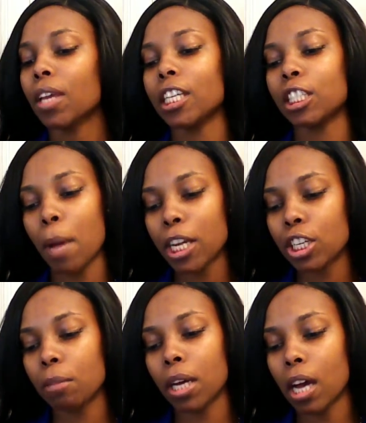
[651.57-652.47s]

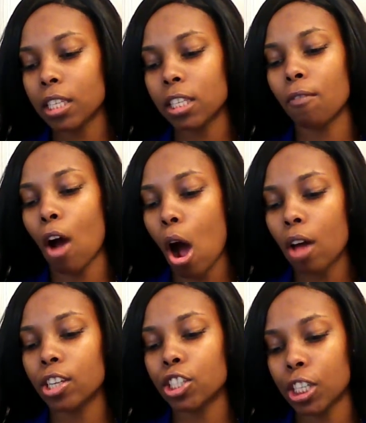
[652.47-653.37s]
especially because of
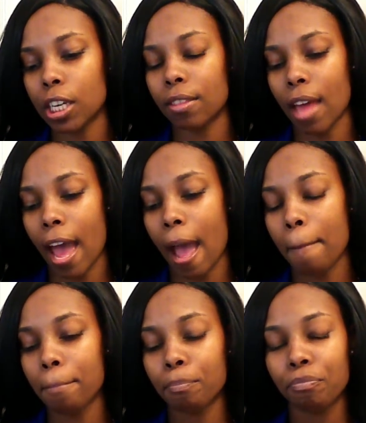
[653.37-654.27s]
all the shit
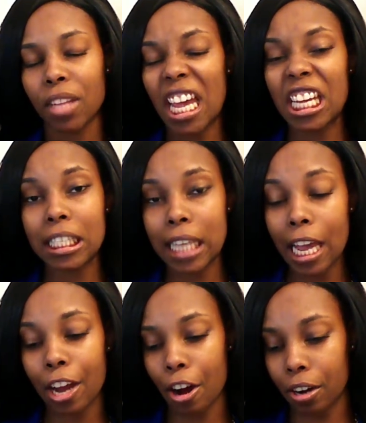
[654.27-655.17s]
that he's
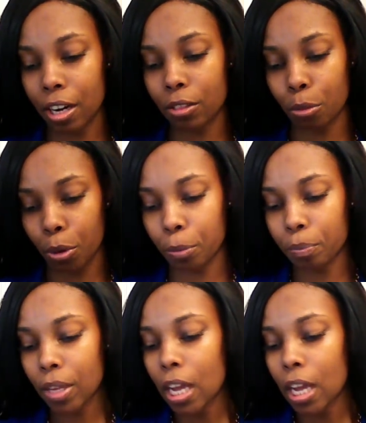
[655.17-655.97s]
taking her through.